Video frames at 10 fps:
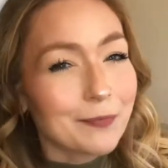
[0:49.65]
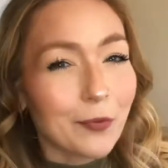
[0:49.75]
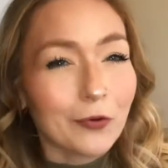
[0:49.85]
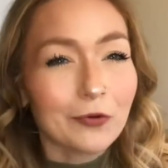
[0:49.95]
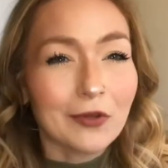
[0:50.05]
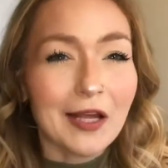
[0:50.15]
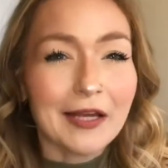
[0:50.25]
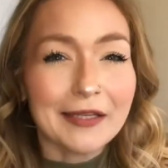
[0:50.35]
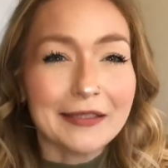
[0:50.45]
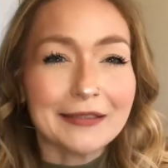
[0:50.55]

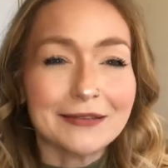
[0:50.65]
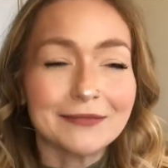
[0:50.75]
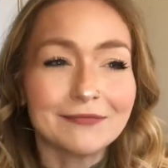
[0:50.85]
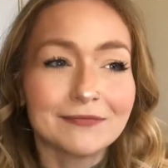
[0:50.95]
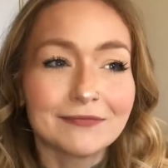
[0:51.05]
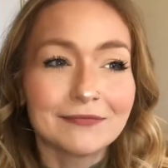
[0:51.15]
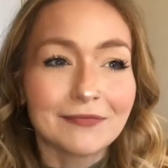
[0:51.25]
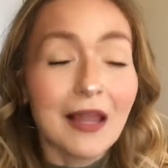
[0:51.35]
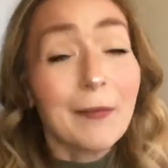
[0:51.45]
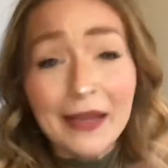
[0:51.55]
borderline
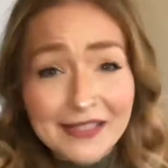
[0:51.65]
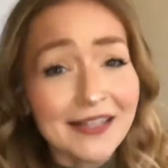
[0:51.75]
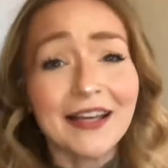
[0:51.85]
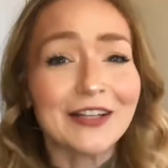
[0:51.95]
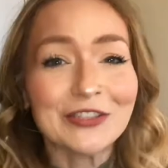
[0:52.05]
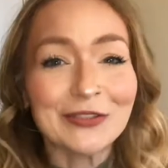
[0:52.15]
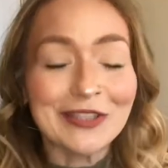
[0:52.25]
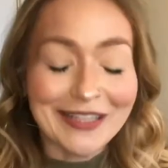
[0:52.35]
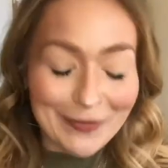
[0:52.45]
amazing actually.